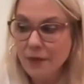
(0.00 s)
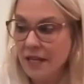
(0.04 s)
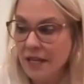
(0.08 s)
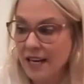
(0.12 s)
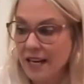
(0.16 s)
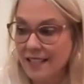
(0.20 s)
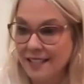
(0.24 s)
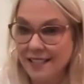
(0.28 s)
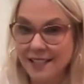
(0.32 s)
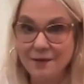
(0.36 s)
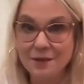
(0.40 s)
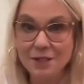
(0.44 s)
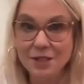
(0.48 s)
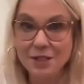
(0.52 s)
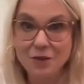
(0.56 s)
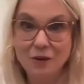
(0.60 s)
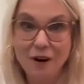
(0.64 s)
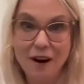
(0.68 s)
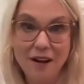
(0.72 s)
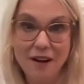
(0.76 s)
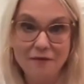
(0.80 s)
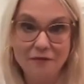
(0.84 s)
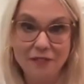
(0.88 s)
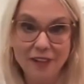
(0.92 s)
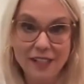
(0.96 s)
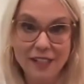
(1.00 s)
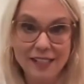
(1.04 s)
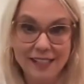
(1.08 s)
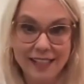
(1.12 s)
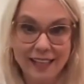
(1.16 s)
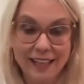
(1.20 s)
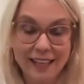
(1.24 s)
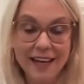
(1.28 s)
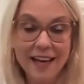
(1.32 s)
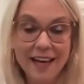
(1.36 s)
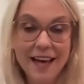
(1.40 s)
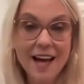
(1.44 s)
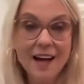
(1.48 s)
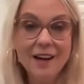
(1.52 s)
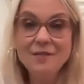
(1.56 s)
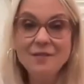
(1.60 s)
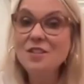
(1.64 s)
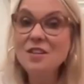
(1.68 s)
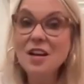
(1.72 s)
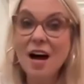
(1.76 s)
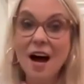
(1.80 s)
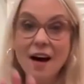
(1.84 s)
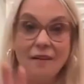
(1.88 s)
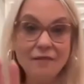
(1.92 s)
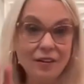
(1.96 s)
because it was gray and fuzzy.
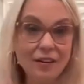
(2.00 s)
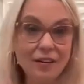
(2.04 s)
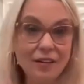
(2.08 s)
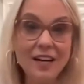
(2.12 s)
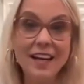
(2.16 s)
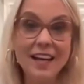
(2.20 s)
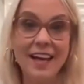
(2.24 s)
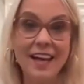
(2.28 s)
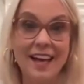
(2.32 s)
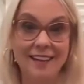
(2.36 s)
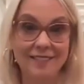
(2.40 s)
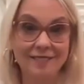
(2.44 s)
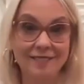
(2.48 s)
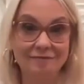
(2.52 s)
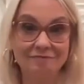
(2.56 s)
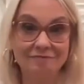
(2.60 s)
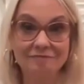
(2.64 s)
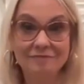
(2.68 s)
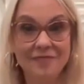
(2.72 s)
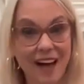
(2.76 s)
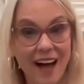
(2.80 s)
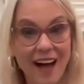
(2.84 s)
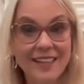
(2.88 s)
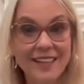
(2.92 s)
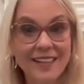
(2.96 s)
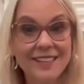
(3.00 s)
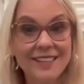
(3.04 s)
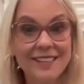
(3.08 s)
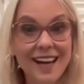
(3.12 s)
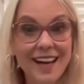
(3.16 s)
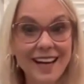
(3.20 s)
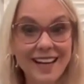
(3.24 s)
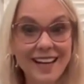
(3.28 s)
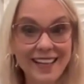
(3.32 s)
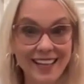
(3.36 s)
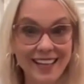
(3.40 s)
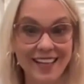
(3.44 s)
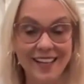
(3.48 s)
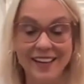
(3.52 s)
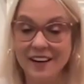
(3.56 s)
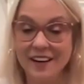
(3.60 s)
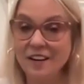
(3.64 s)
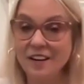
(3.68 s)
Never again, not inside of here.